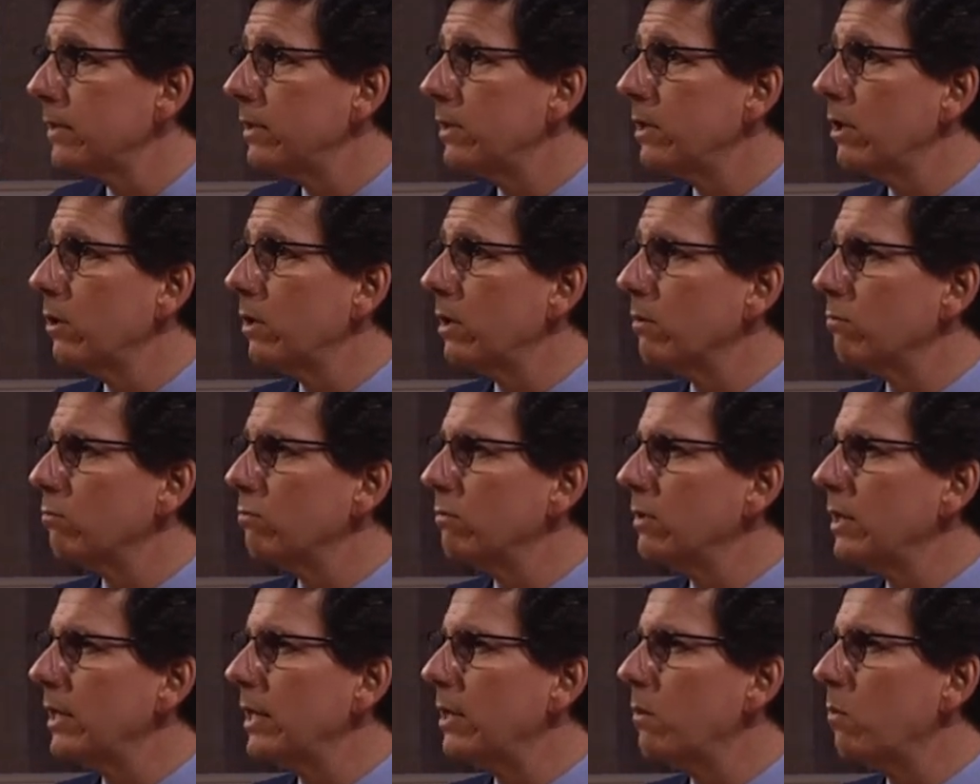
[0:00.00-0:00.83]
You know, he
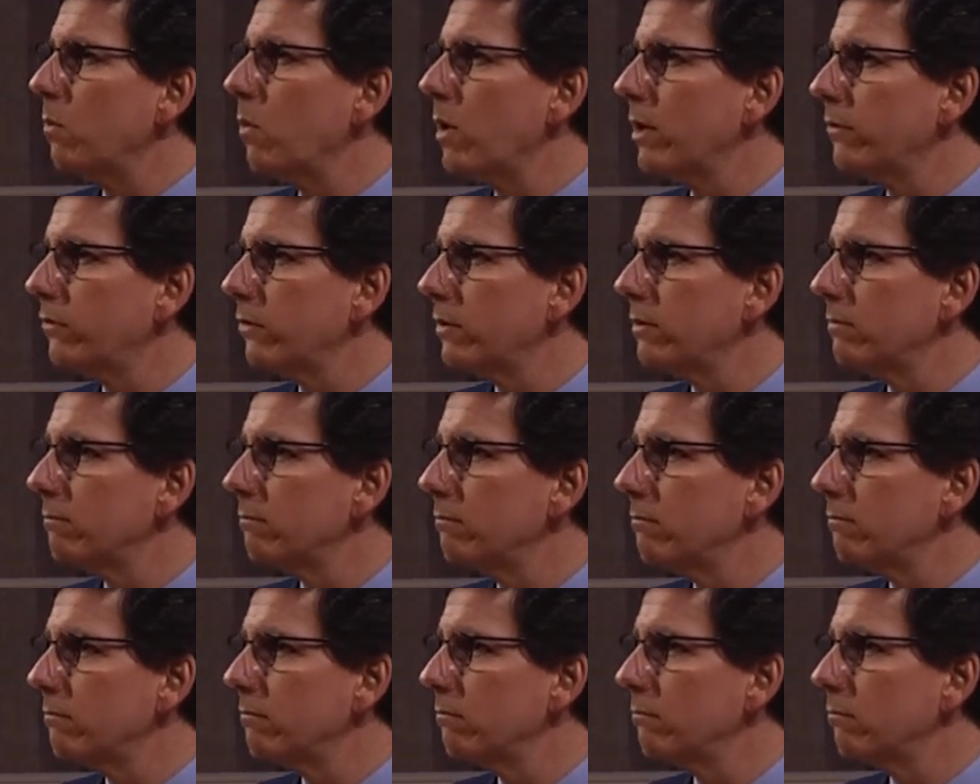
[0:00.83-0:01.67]
really
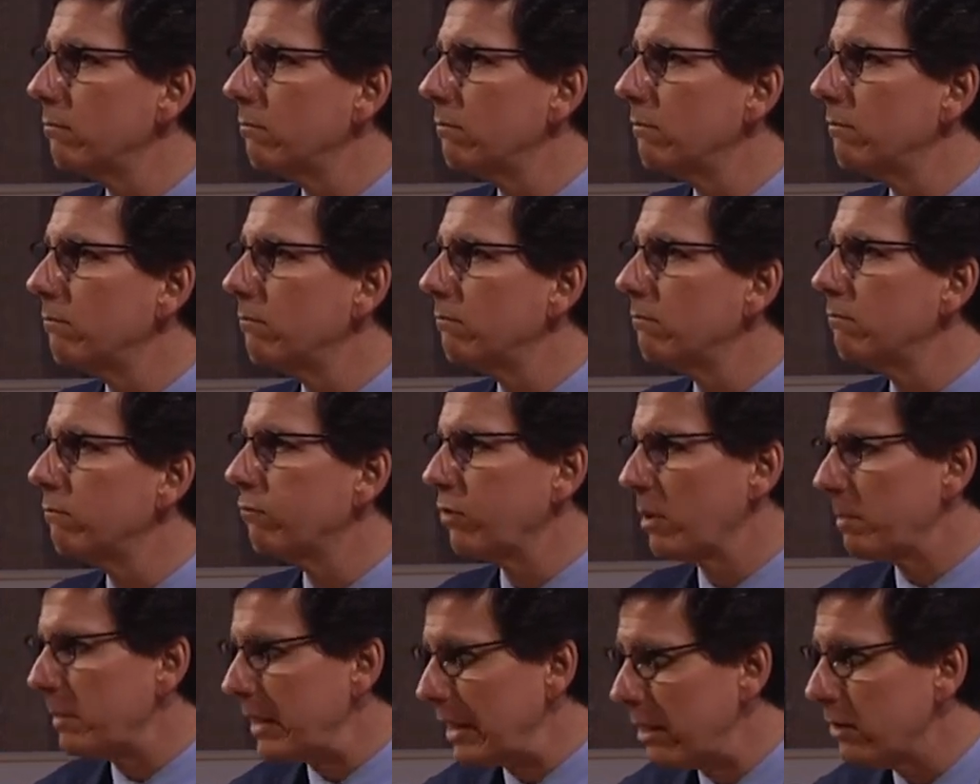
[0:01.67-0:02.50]
wasn't
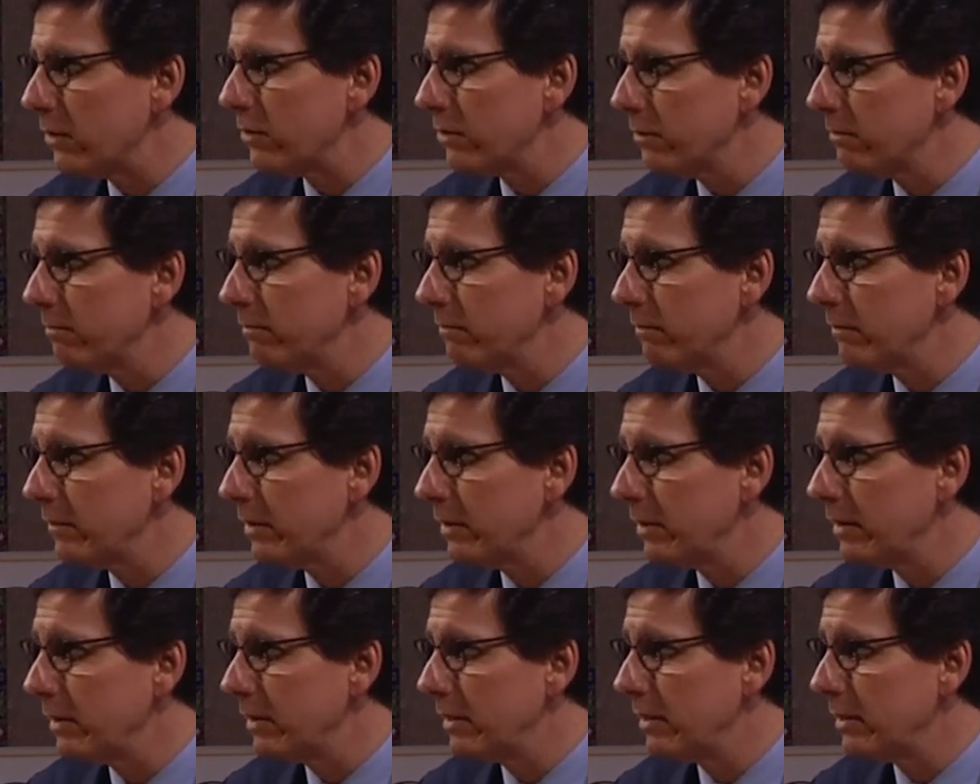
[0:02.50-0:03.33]
from here,
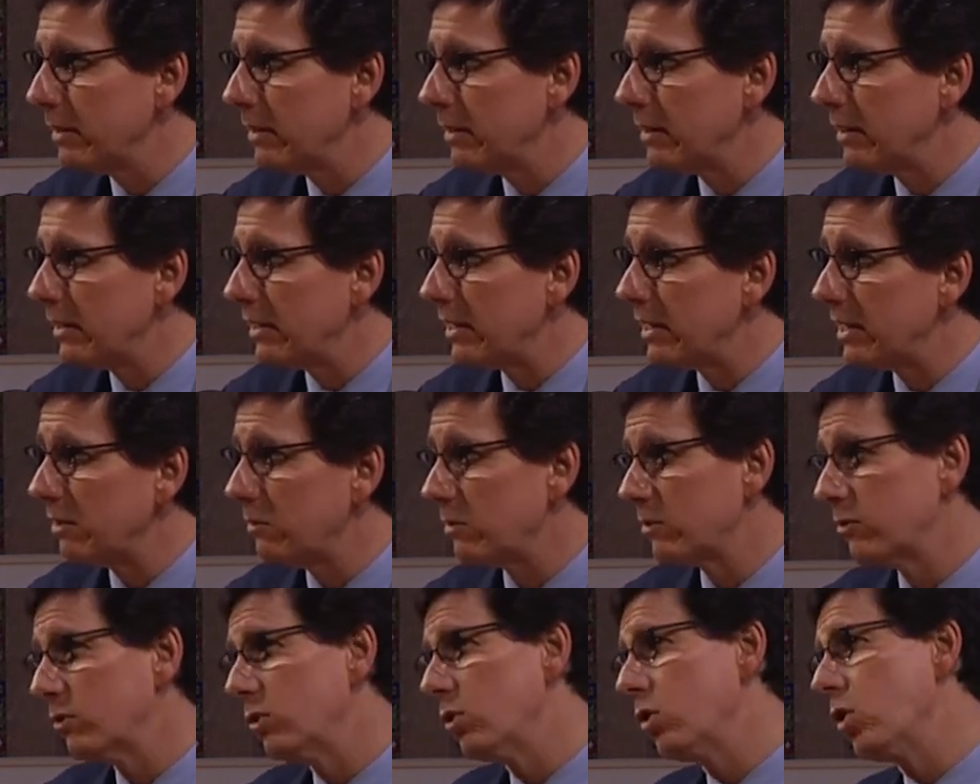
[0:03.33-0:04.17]
and he
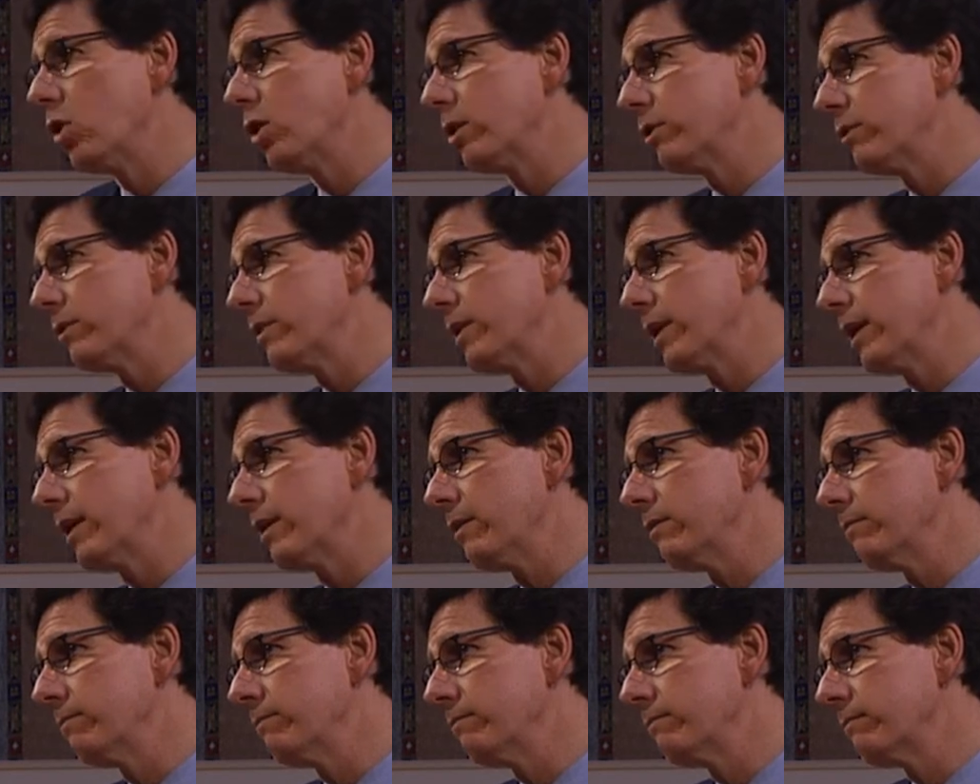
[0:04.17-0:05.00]
was no longer
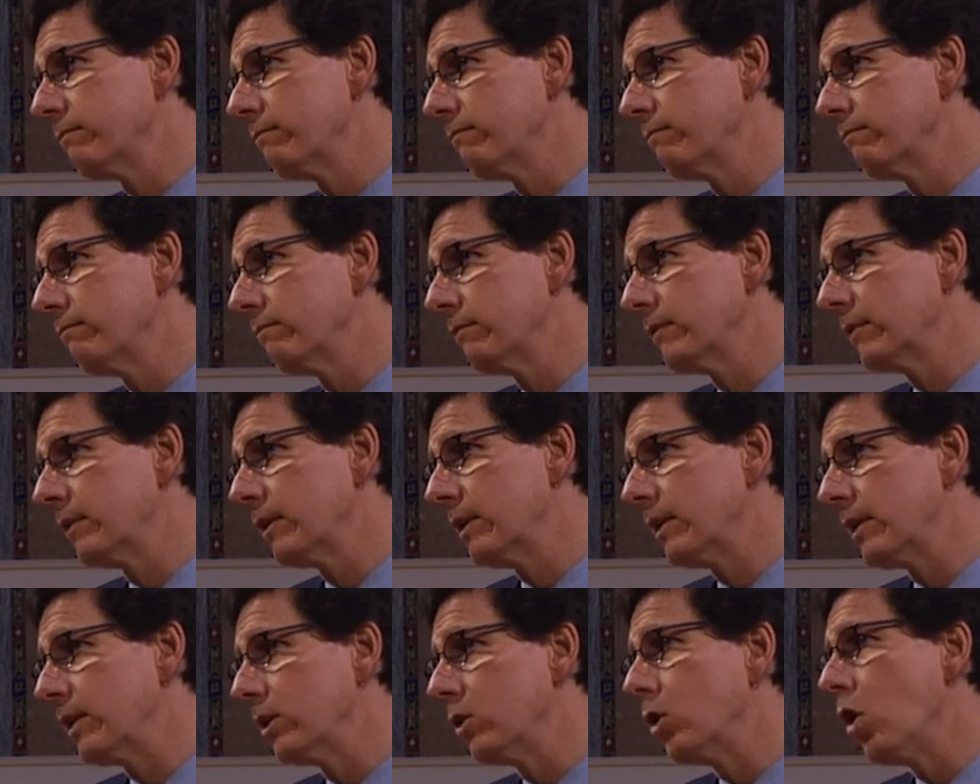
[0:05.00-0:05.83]
there.
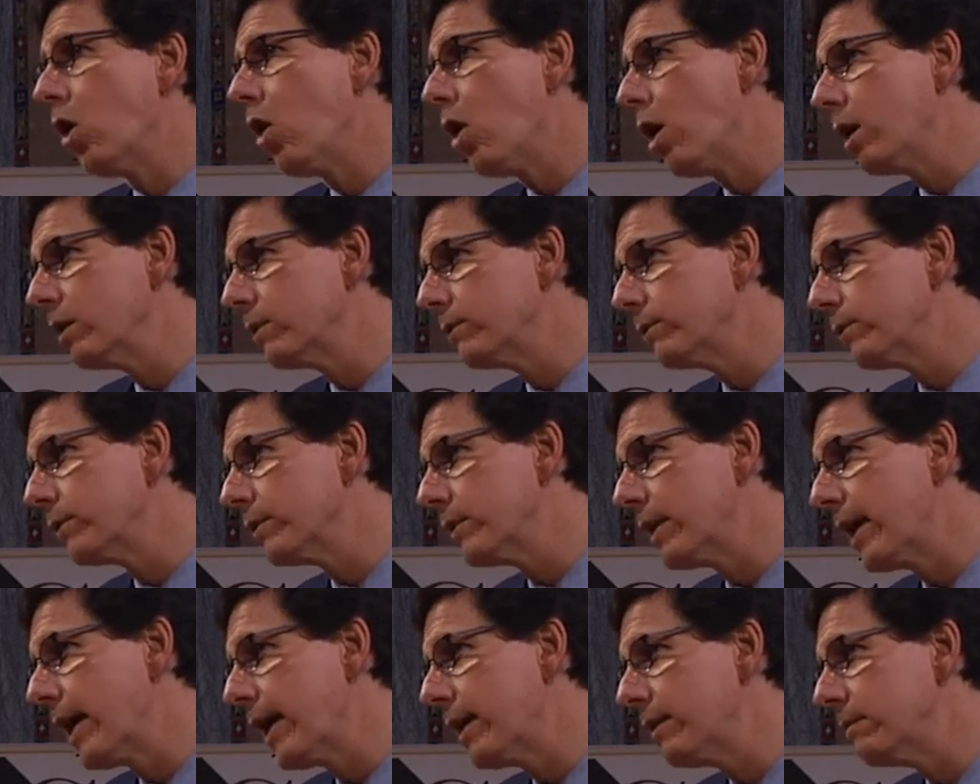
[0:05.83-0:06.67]
And he longed for
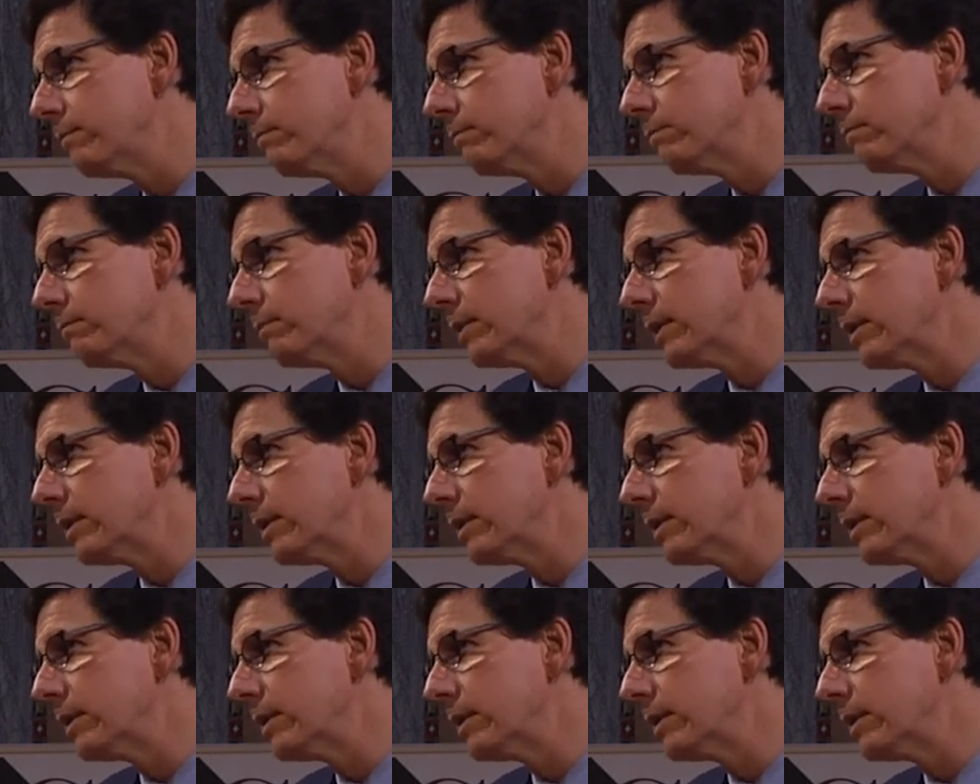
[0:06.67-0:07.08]
that,